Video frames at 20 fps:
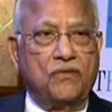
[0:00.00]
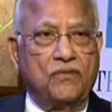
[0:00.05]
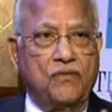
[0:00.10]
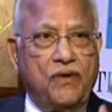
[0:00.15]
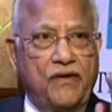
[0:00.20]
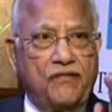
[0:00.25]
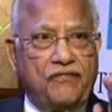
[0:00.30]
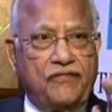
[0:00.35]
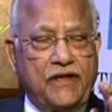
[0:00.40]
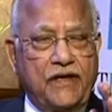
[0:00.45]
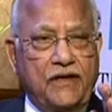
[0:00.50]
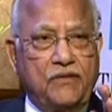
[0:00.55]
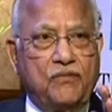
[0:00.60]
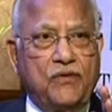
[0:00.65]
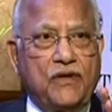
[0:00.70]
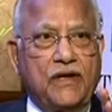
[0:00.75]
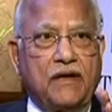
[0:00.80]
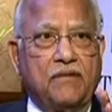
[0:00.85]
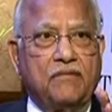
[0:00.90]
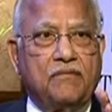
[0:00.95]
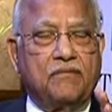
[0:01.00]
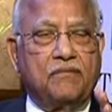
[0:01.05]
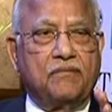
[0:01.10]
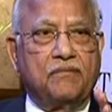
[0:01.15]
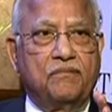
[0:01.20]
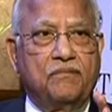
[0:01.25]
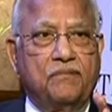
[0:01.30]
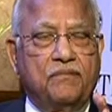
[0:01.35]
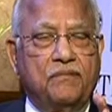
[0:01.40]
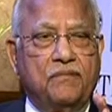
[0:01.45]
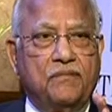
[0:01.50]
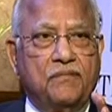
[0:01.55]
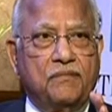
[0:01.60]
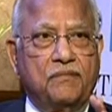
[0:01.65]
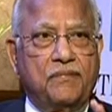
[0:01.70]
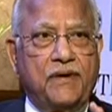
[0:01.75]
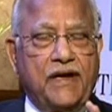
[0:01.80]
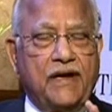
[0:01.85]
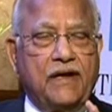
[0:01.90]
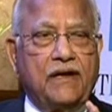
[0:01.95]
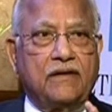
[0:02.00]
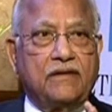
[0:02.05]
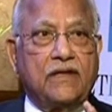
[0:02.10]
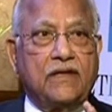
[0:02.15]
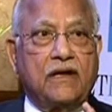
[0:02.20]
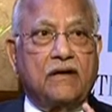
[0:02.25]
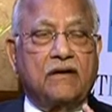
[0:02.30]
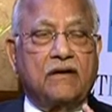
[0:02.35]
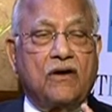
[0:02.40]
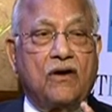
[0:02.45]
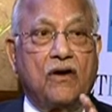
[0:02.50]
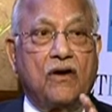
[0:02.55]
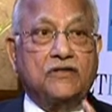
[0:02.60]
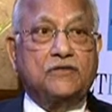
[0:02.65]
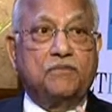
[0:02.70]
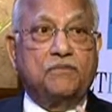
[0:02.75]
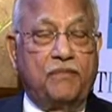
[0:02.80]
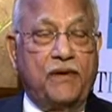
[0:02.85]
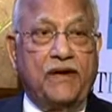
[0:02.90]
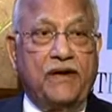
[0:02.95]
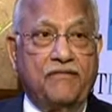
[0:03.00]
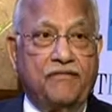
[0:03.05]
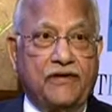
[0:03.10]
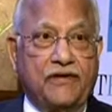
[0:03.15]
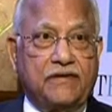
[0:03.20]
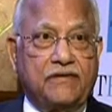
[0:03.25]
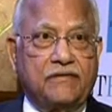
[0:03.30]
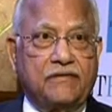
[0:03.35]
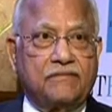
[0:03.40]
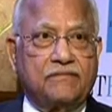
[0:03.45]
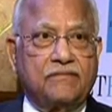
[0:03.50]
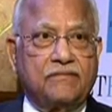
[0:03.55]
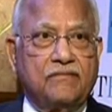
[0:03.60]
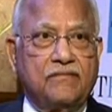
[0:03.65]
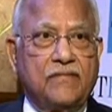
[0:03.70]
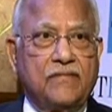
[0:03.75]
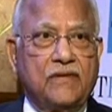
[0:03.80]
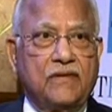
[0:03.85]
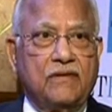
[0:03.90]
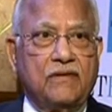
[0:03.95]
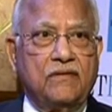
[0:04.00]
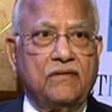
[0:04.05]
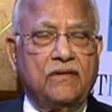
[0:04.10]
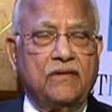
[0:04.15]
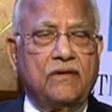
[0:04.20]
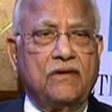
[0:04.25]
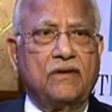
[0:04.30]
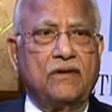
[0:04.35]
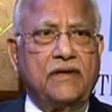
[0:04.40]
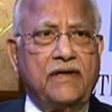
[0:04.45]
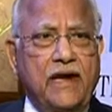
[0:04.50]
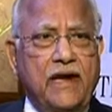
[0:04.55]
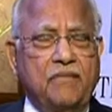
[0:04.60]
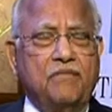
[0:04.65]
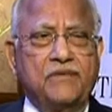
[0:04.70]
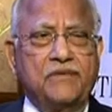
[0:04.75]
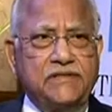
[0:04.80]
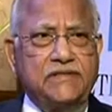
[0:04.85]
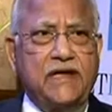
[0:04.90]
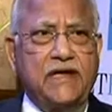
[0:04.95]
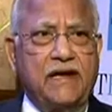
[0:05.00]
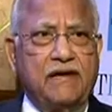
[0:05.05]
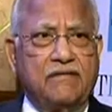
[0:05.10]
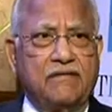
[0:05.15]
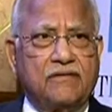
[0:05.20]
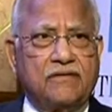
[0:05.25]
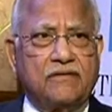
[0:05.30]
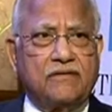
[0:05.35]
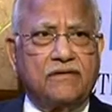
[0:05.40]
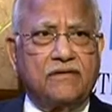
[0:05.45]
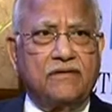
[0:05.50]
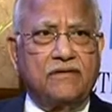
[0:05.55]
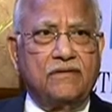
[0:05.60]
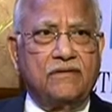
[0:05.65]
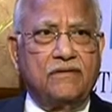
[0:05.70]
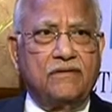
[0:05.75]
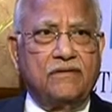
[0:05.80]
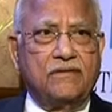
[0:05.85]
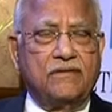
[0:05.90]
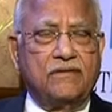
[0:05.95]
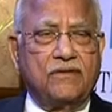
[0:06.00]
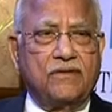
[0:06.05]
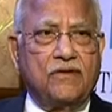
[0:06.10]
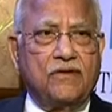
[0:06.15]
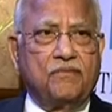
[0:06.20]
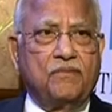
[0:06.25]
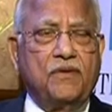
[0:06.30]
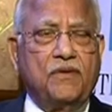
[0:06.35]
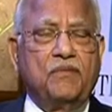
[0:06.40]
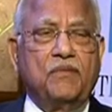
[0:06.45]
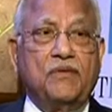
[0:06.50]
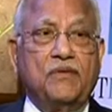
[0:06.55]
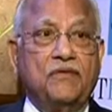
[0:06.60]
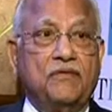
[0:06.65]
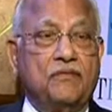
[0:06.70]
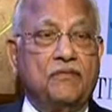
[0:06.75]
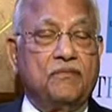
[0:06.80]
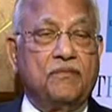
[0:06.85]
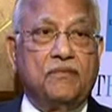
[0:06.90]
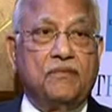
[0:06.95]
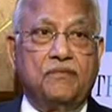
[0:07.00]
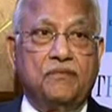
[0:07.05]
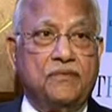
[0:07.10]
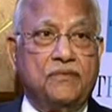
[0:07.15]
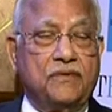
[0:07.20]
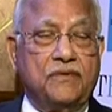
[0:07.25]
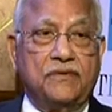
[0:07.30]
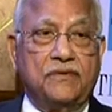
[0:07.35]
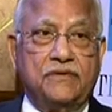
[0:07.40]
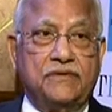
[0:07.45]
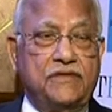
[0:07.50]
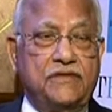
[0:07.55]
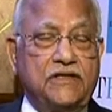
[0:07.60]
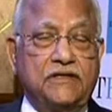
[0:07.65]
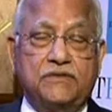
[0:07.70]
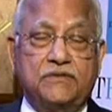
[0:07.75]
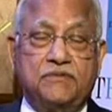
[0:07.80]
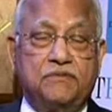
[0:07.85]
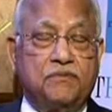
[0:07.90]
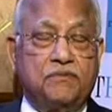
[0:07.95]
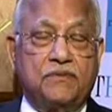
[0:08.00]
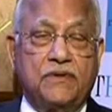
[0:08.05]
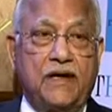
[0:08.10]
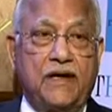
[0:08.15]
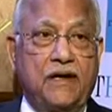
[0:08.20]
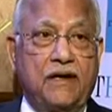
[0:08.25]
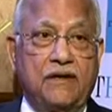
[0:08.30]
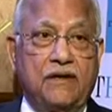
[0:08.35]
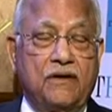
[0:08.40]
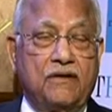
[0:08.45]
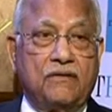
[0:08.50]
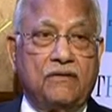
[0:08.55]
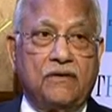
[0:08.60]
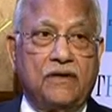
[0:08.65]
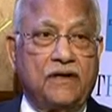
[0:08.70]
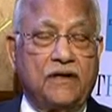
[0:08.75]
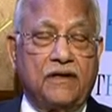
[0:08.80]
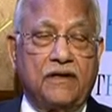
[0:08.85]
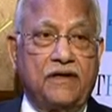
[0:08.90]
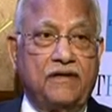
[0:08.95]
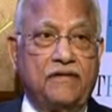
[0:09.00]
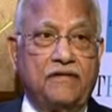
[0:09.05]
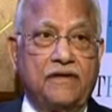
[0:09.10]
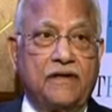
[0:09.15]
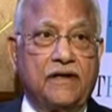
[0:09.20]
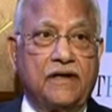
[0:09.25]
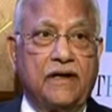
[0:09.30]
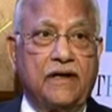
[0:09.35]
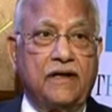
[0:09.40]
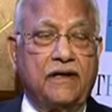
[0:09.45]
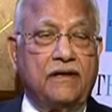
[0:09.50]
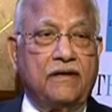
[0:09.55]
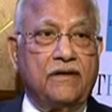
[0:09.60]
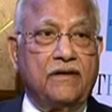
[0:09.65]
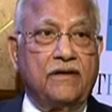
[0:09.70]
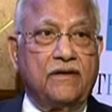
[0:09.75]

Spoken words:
We have said we can bring that cost benefit. You know, 10%. You know, people just, recently,